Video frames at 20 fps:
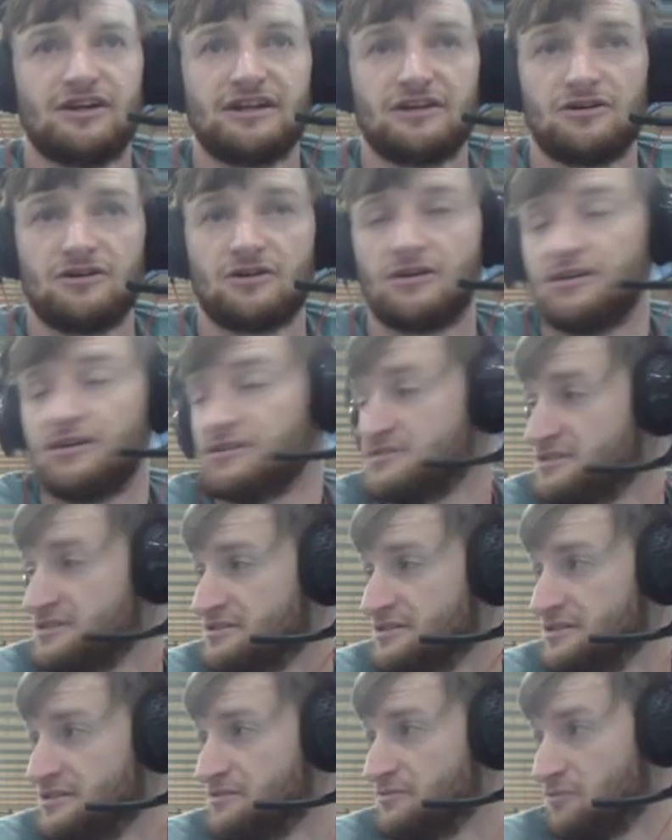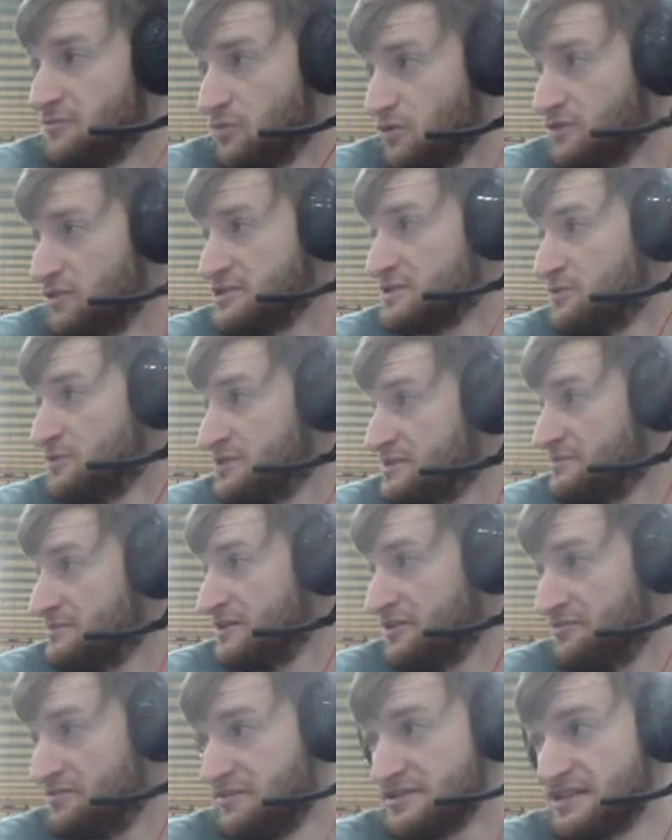For any young hurlers listening, words of wisdom
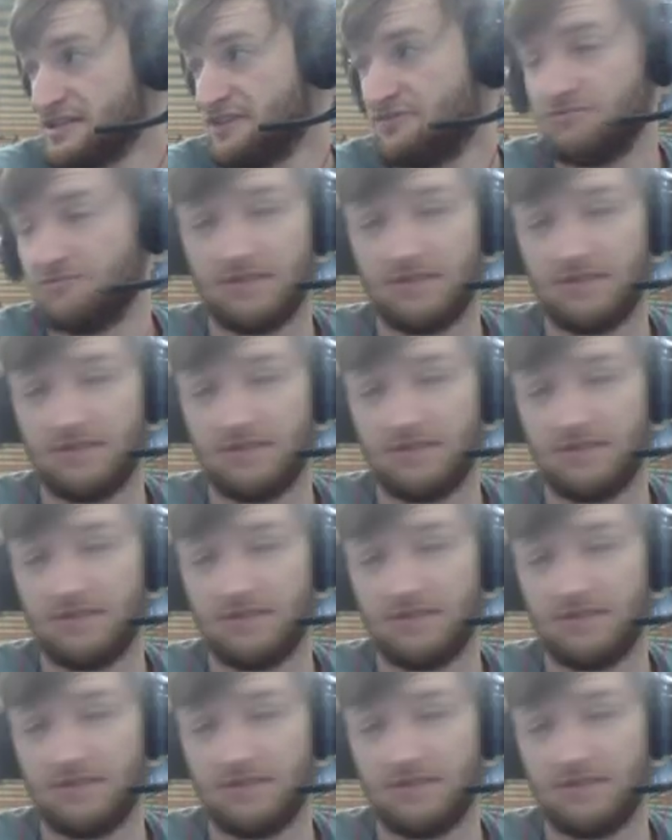there from myself